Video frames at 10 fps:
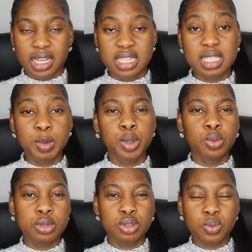these people
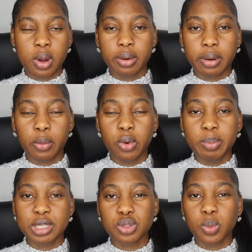will, sworn, will
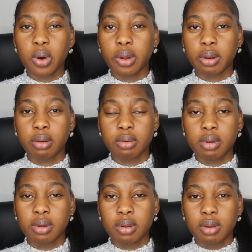be sworn
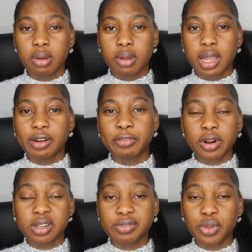in
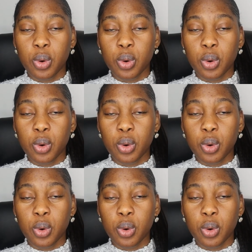front of the